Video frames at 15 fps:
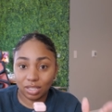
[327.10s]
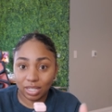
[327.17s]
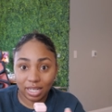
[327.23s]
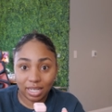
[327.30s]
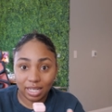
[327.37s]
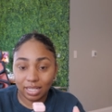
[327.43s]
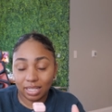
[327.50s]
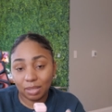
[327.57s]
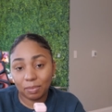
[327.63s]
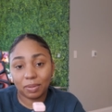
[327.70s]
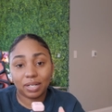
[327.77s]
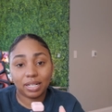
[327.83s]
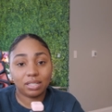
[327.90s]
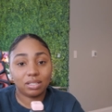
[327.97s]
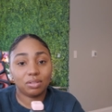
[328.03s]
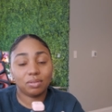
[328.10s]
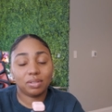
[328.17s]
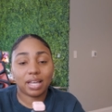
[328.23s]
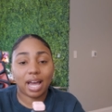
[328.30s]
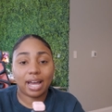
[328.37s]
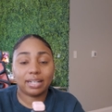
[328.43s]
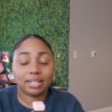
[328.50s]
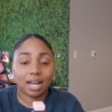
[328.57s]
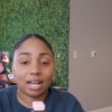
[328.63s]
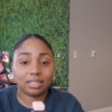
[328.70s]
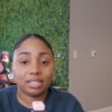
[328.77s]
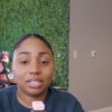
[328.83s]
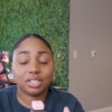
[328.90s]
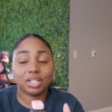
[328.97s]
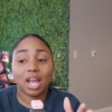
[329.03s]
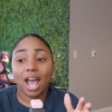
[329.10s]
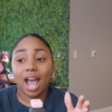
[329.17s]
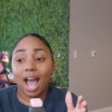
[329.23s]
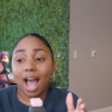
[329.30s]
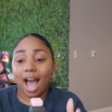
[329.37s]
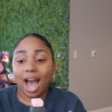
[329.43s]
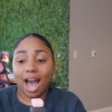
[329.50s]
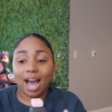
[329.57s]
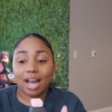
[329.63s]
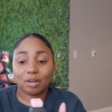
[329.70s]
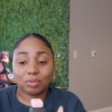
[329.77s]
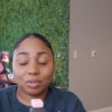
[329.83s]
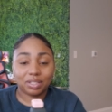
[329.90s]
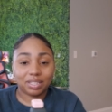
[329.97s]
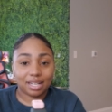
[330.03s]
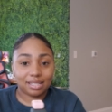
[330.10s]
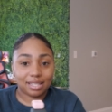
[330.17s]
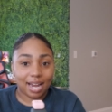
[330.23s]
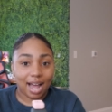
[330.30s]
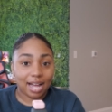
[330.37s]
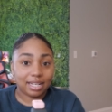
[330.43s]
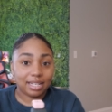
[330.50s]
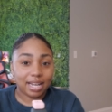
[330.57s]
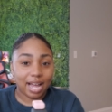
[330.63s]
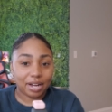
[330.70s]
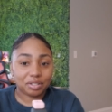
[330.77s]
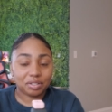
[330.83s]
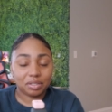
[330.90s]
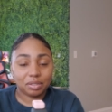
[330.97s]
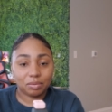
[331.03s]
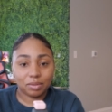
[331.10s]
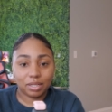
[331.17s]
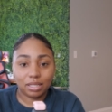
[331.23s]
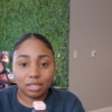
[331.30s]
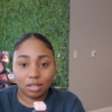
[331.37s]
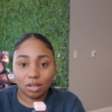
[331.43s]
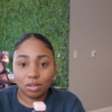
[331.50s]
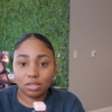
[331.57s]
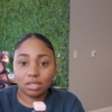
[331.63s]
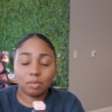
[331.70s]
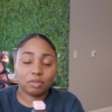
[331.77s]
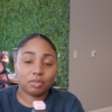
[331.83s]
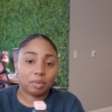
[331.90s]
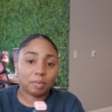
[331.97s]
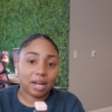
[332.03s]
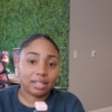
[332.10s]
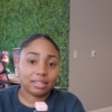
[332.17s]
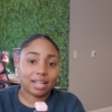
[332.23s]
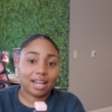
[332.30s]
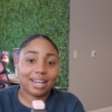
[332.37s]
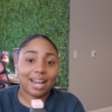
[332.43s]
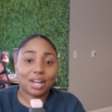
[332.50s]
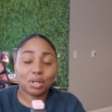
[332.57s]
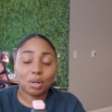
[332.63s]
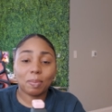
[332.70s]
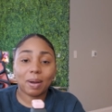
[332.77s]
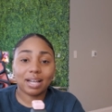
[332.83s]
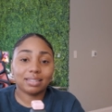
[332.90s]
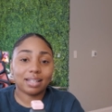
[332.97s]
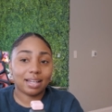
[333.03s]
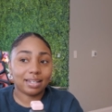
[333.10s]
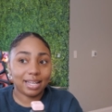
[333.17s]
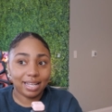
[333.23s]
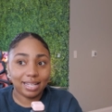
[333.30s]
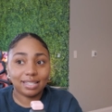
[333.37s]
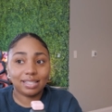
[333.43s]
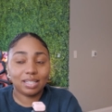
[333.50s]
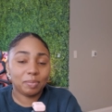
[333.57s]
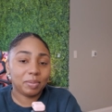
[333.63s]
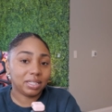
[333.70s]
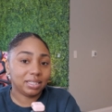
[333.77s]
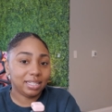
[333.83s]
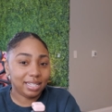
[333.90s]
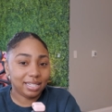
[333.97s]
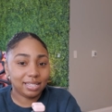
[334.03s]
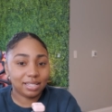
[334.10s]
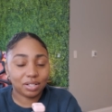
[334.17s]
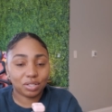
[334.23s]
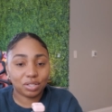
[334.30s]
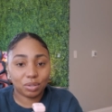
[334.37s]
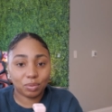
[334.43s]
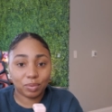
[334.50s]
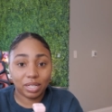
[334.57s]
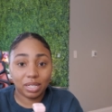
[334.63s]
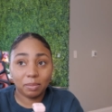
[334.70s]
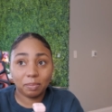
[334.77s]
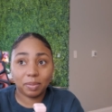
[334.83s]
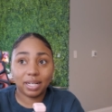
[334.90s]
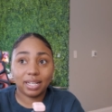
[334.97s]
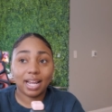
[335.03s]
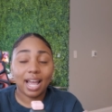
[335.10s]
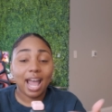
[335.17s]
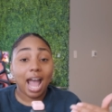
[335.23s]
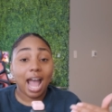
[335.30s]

getting deeper into that knowledge, I realized that I could actually read the code snippet for Python. I know Python is typically easier to read, but